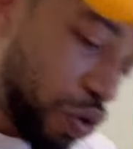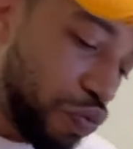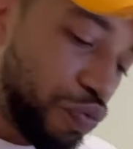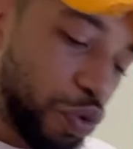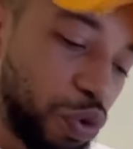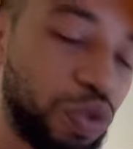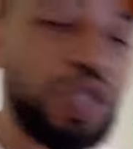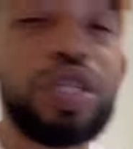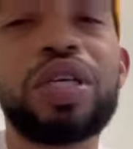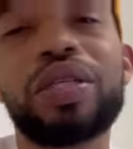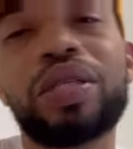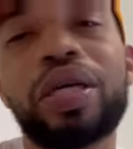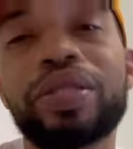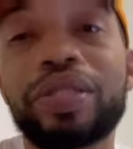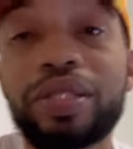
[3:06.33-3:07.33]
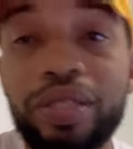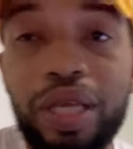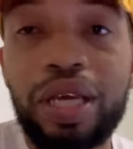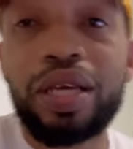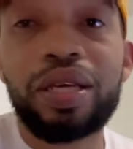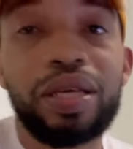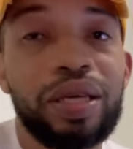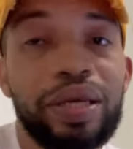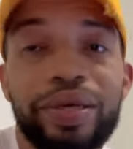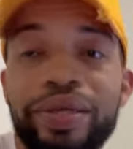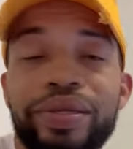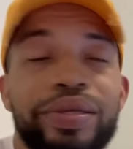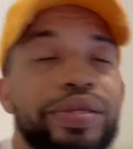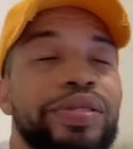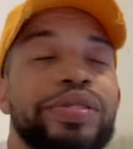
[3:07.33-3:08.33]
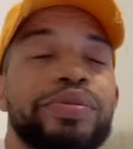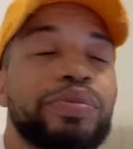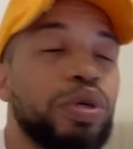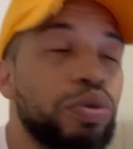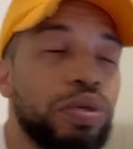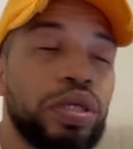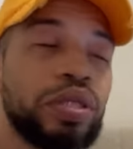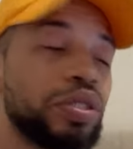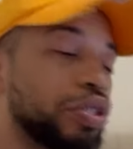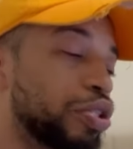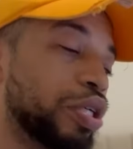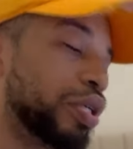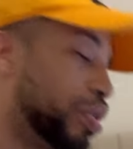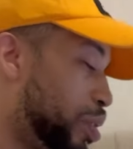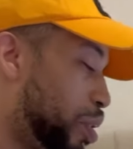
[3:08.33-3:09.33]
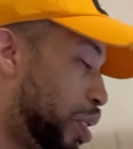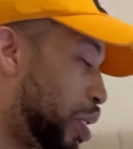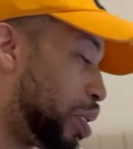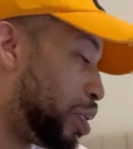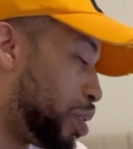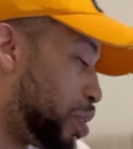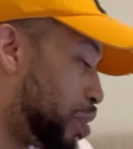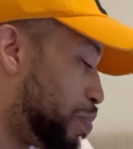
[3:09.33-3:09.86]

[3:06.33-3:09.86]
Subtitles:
Real Sick does this thing again. He's smoking shit, like,